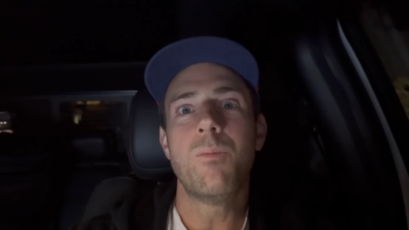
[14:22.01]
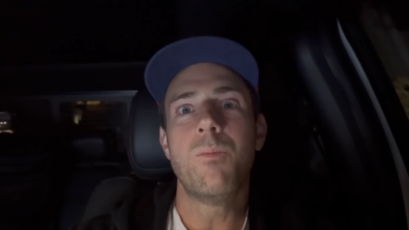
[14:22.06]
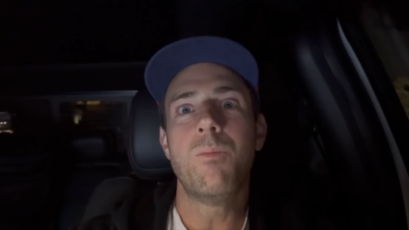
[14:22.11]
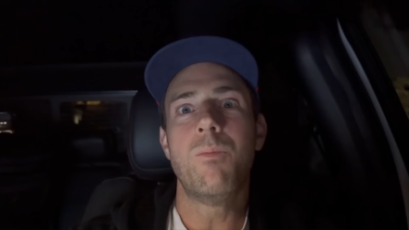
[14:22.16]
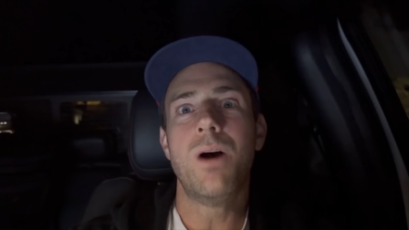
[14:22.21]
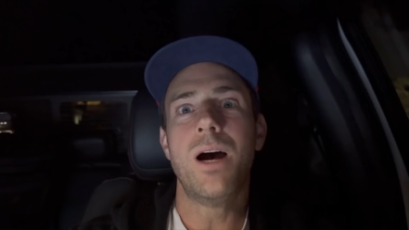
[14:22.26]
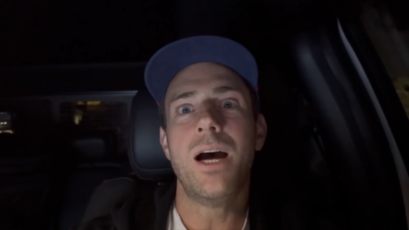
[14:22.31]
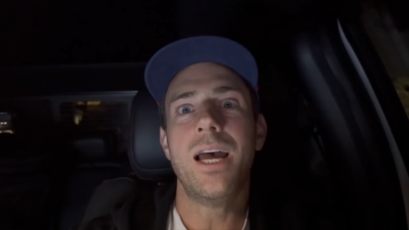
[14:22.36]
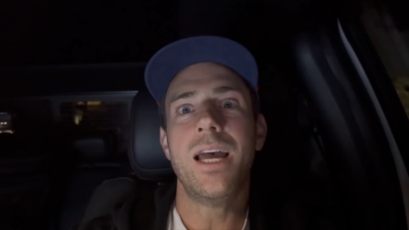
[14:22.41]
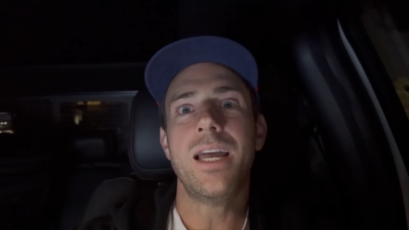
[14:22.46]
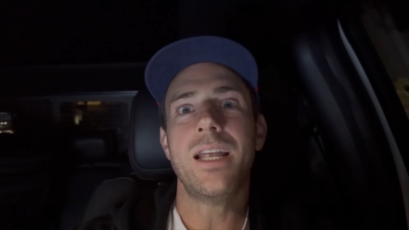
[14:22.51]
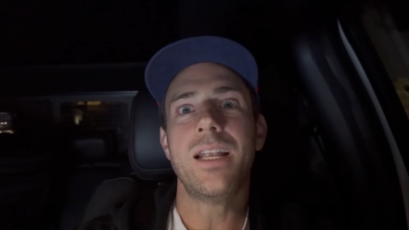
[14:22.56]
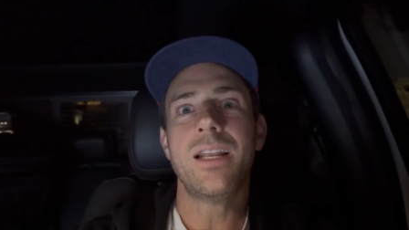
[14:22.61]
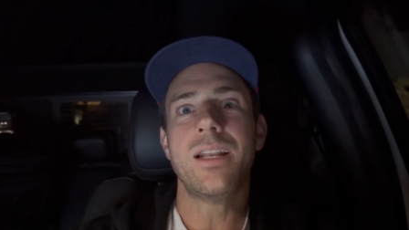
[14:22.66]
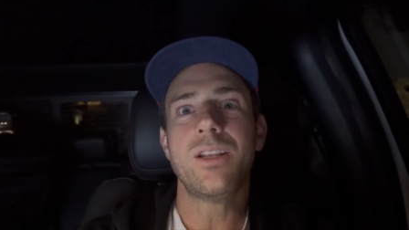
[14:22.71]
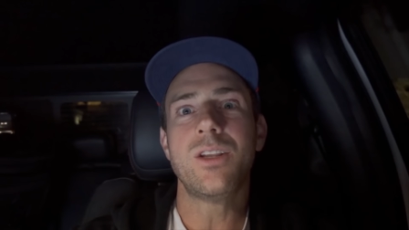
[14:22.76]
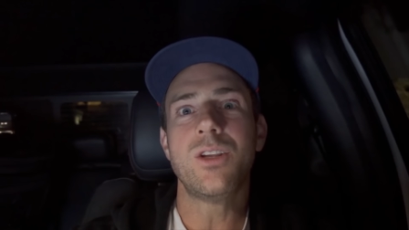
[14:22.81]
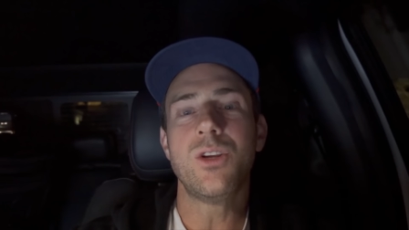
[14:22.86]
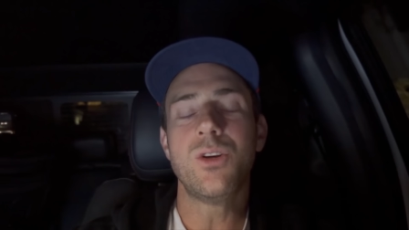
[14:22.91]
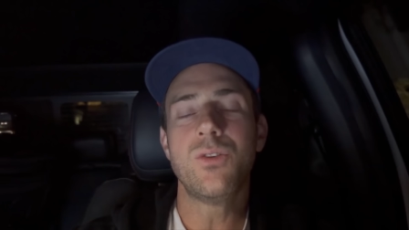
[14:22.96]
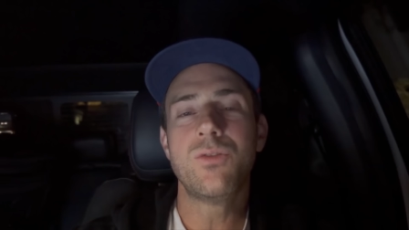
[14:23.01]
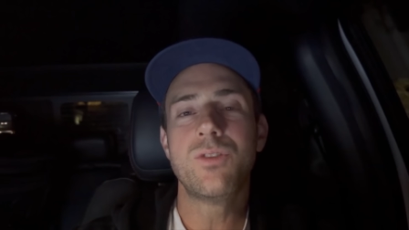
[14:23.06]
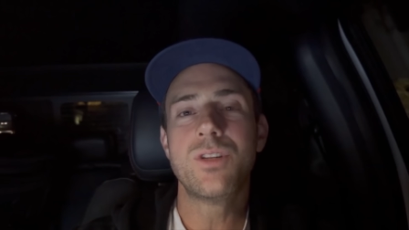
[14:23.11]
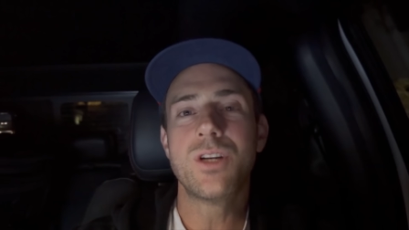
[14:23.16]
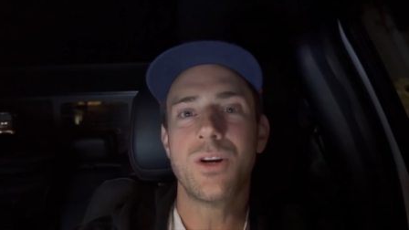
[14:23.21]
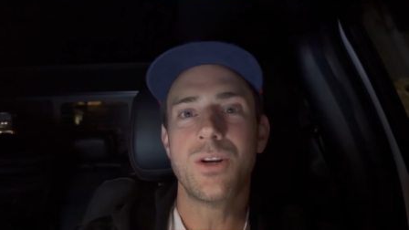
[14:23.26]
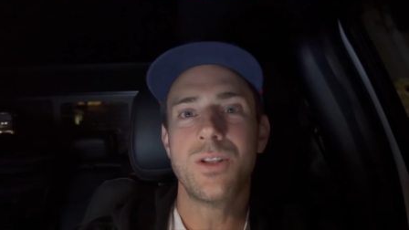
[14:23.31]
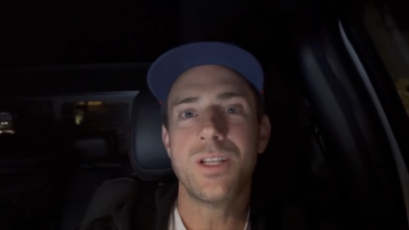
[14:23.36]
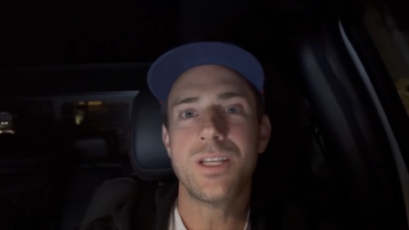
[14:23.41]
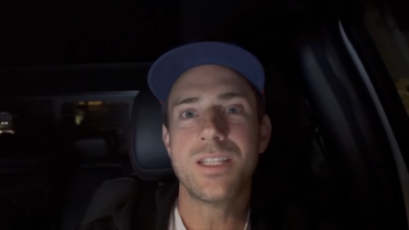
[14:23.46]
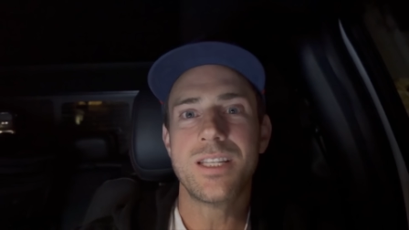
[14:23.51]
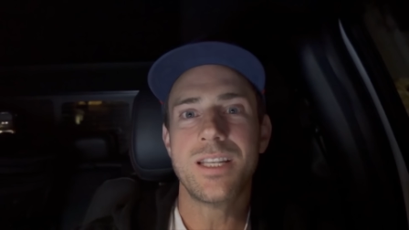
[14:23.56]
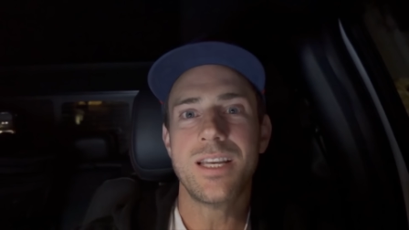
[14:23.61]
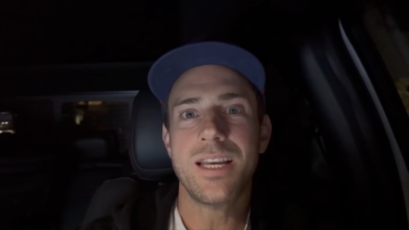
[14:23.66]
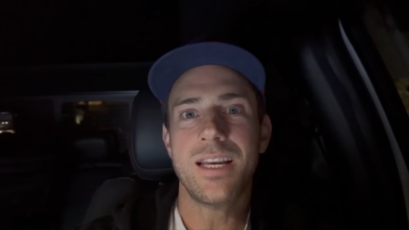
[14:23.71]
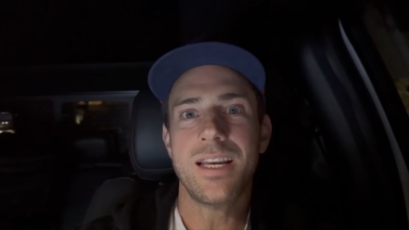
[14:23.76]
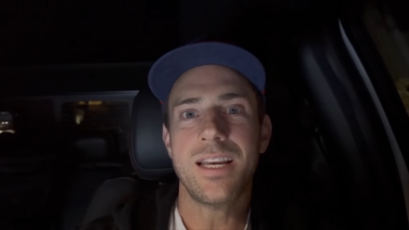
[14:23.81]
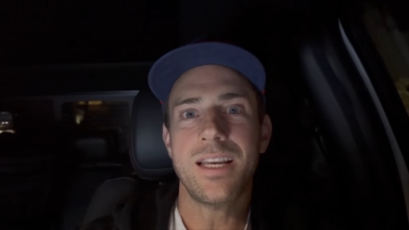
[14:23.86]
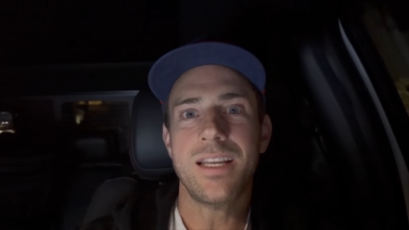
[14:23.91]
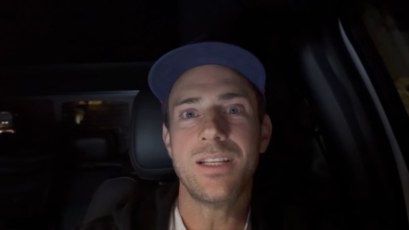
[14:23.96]
but you've turned this
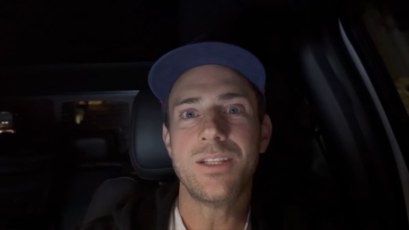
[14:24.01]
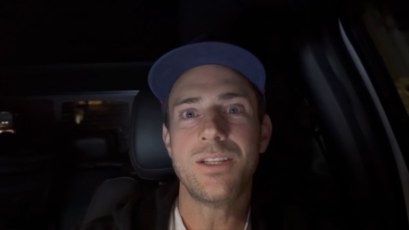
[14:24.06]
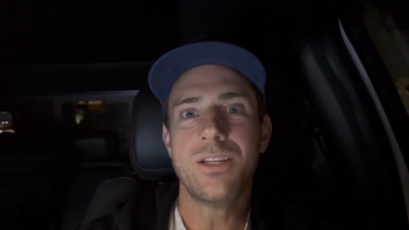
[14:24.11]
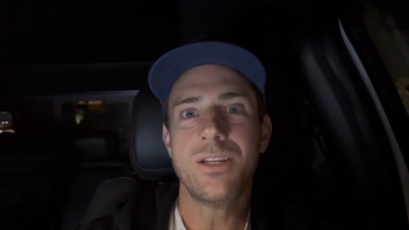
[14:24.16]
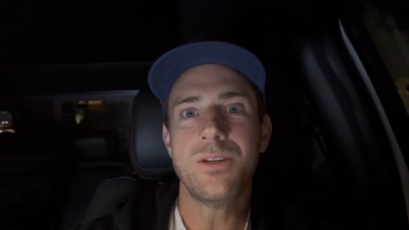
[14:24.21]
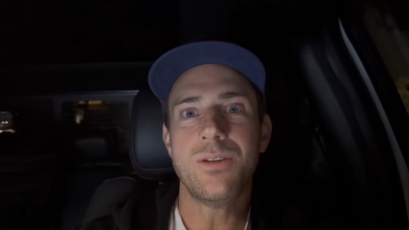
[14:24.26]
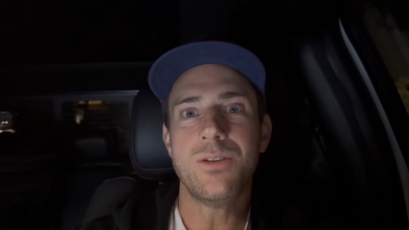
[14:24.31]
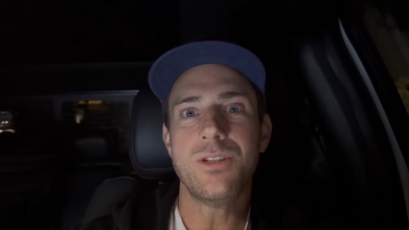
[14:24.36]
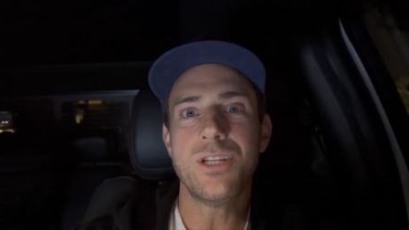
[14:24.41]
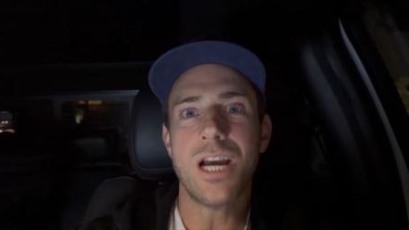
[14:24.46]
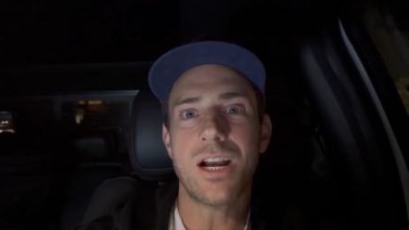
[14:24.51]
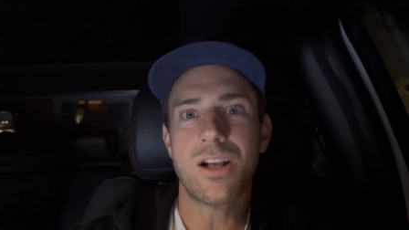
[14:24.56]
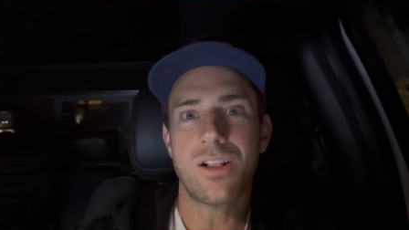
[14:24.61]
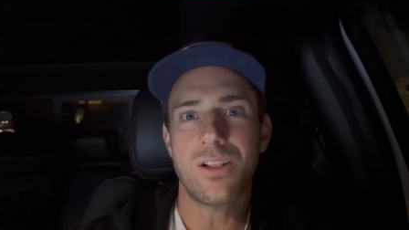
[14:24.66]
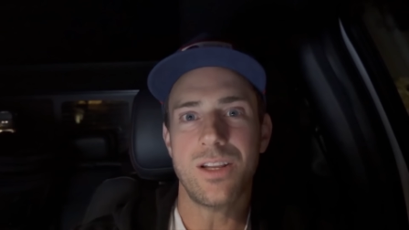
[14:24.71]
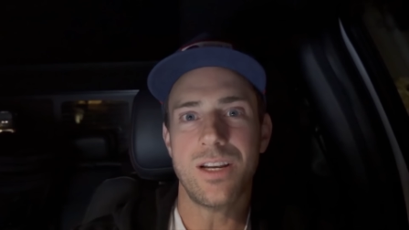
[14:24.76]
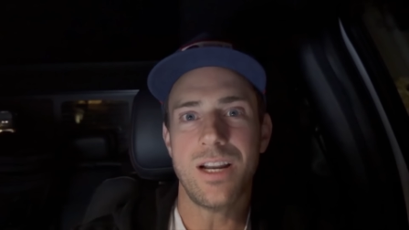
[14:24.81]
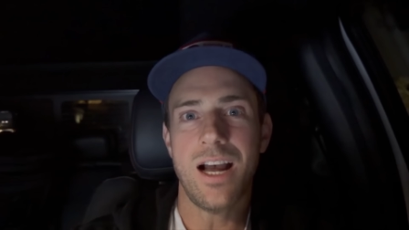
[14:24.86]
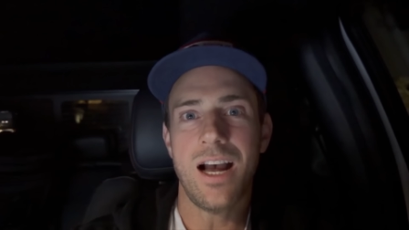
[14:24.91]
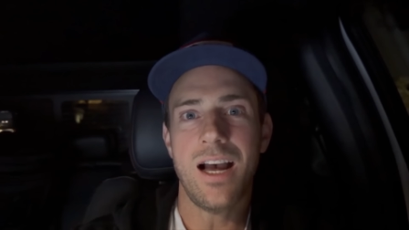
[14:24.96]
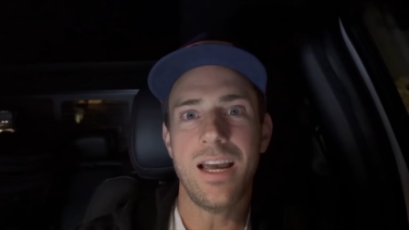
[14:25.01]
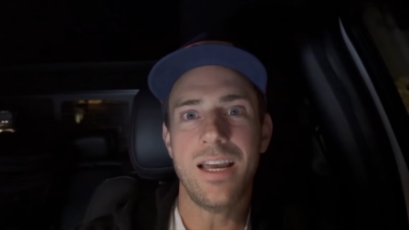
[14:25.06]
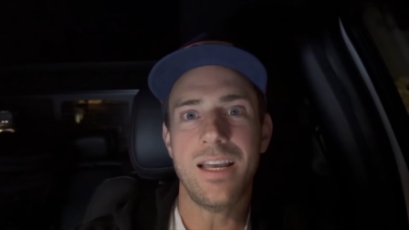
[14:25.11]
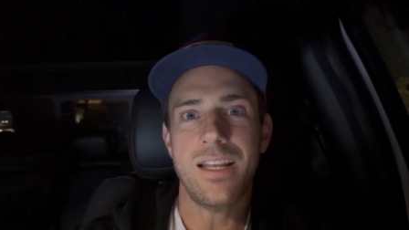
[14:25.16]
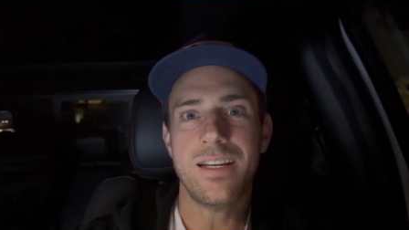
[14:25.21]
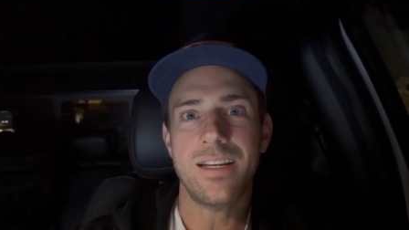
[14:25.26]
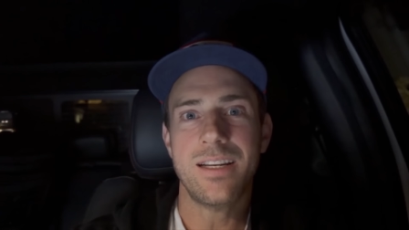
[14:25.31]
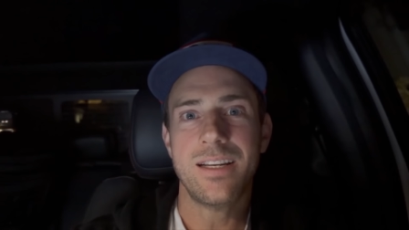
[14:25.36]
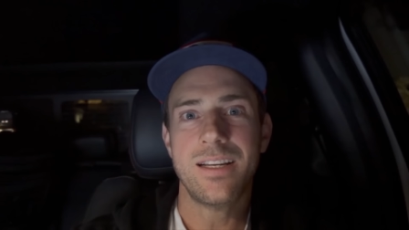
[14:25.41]
thing into Jekyll and Hyde.